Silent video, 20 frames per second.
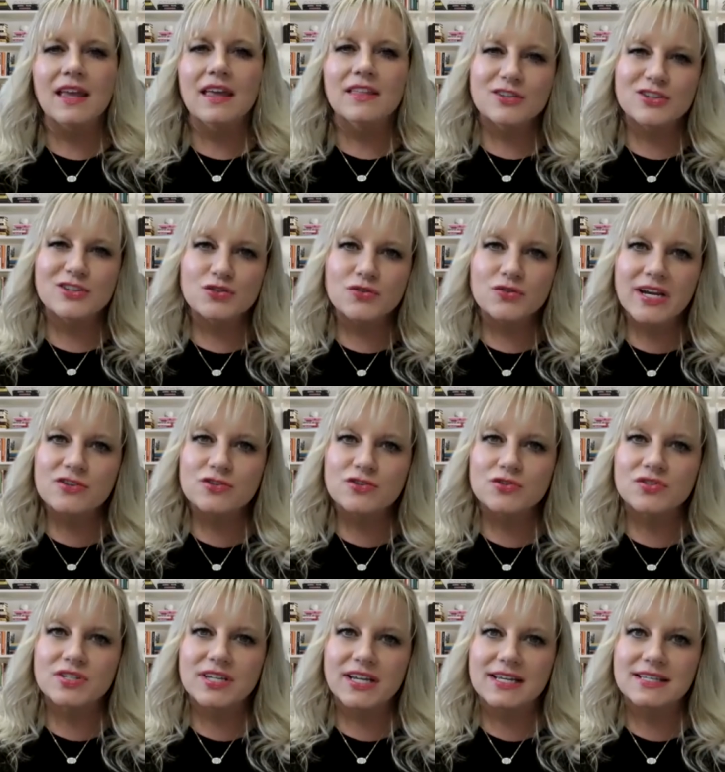The stranger
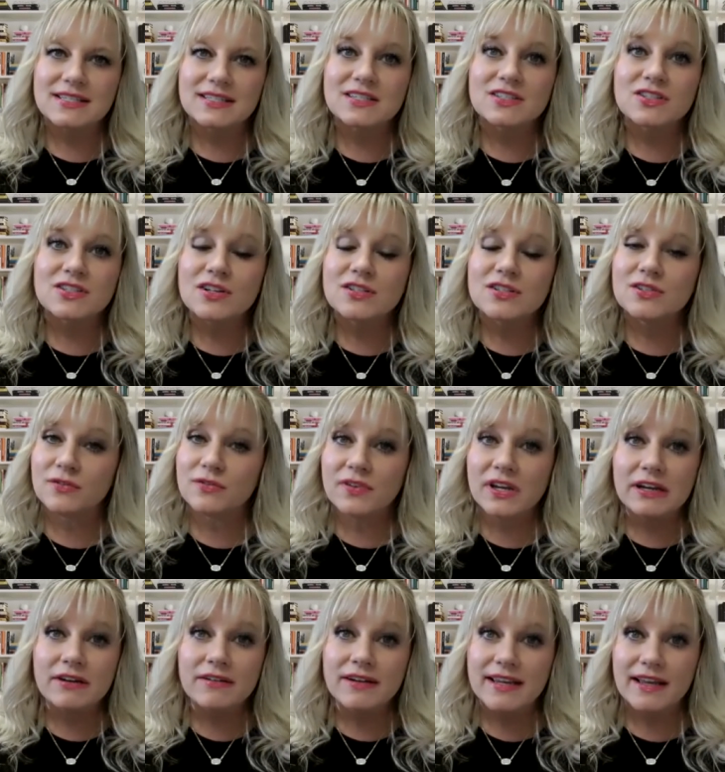test is also
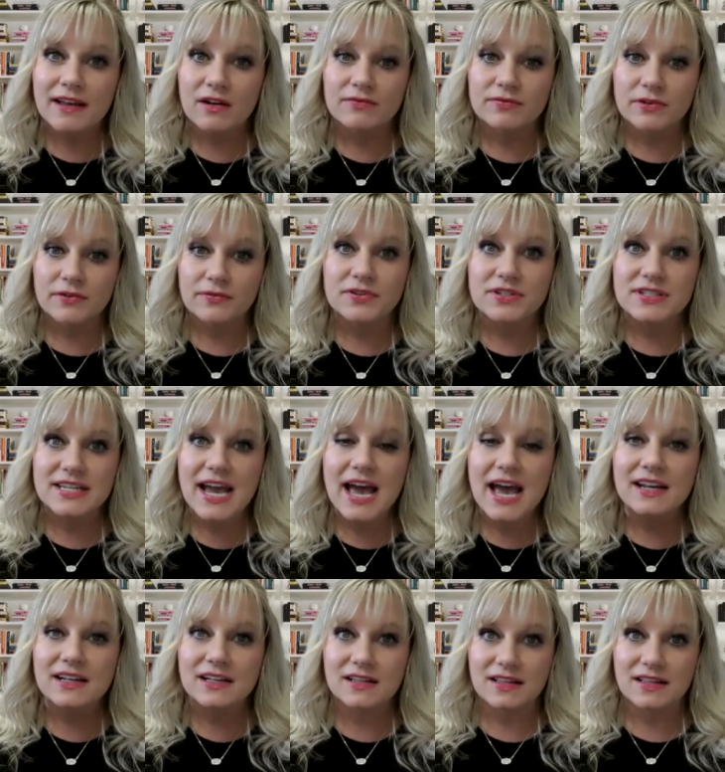very helpful for
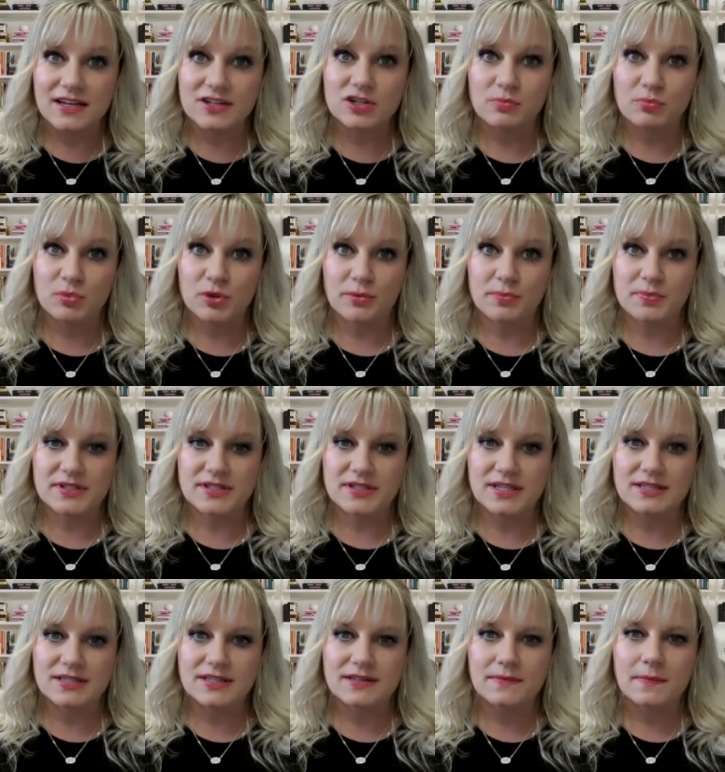data collection
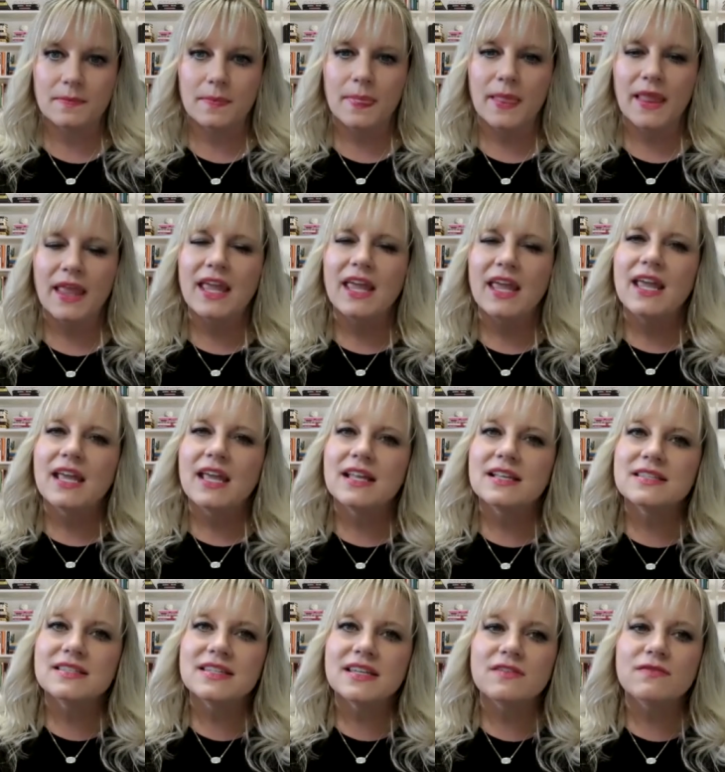purposes.
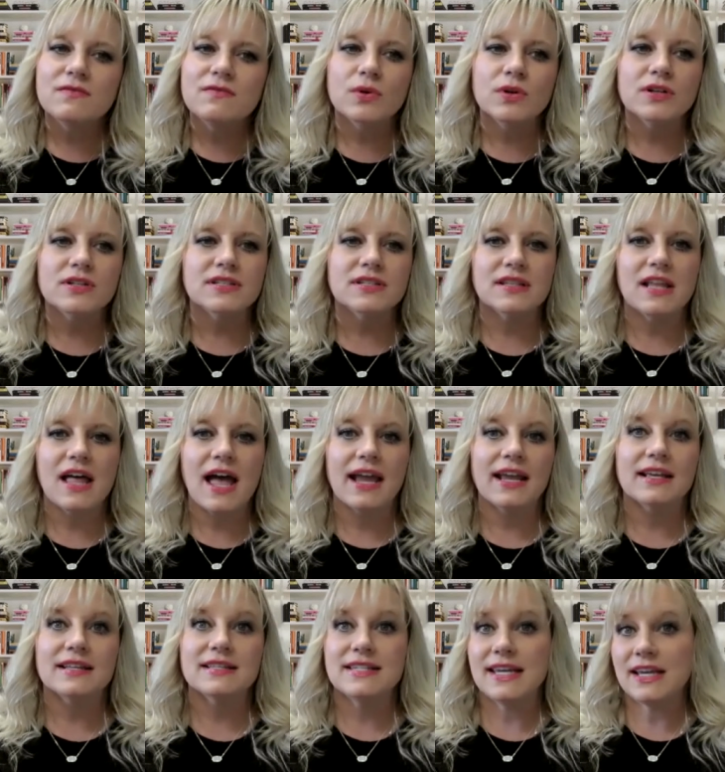Instead of words like
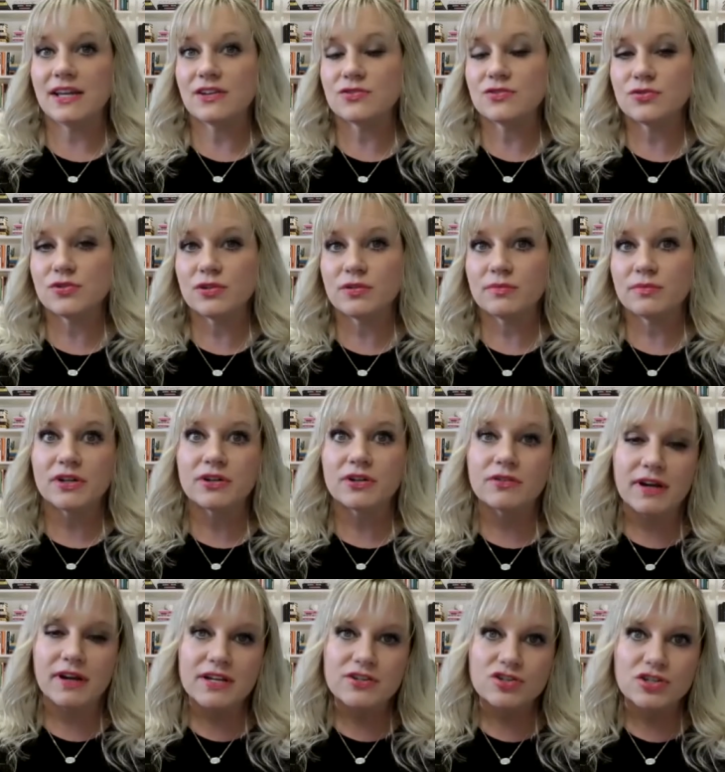tantrum,
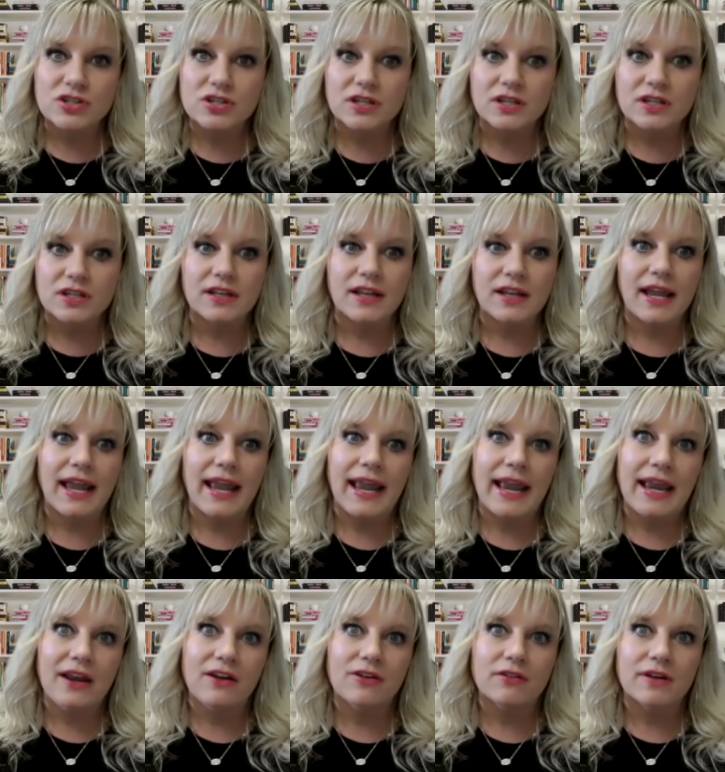aggression,
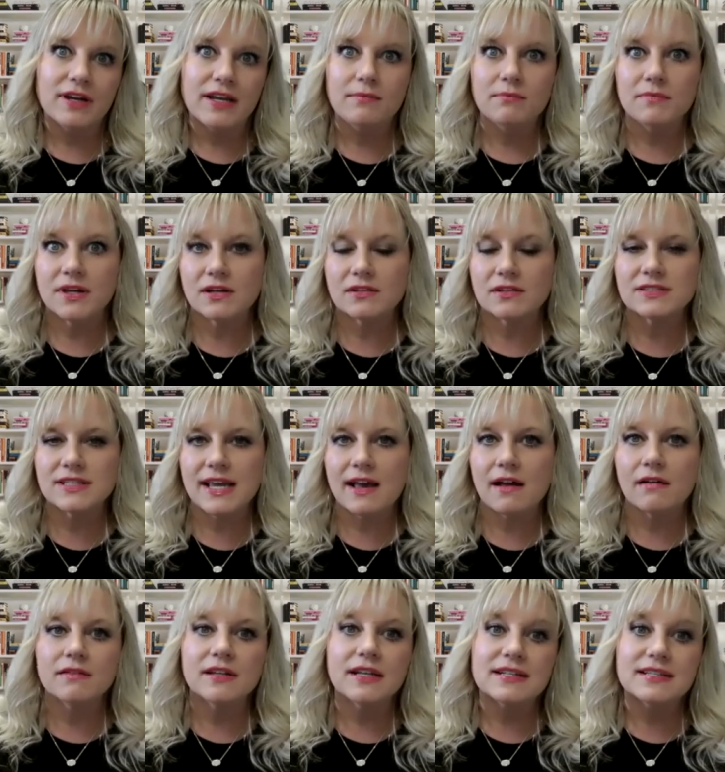angry,
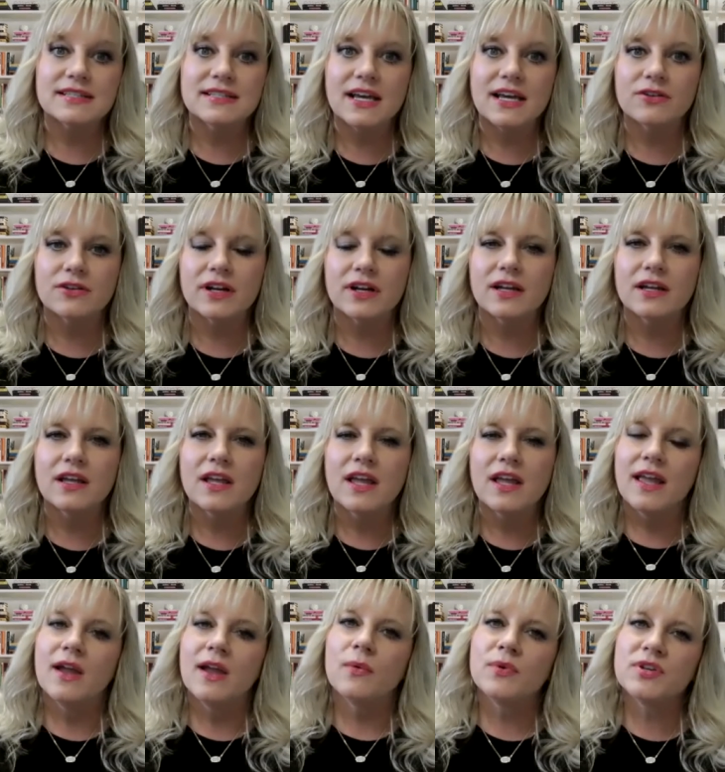meltdown, etc.,
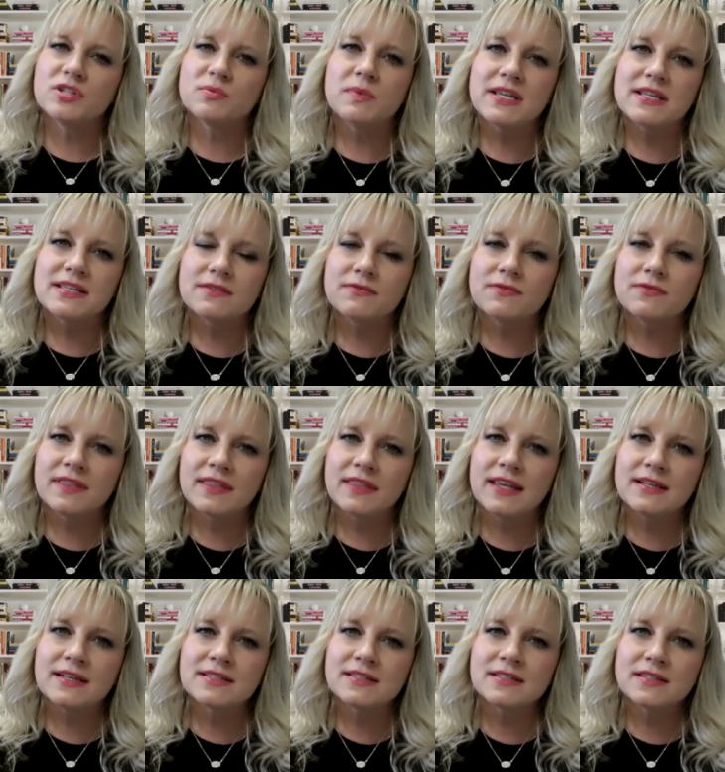which mean different
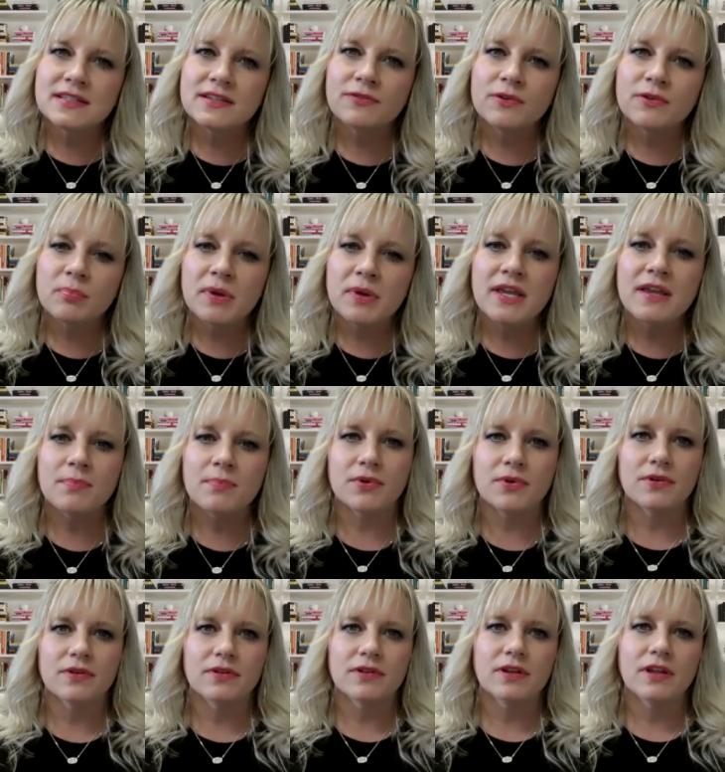things to different people,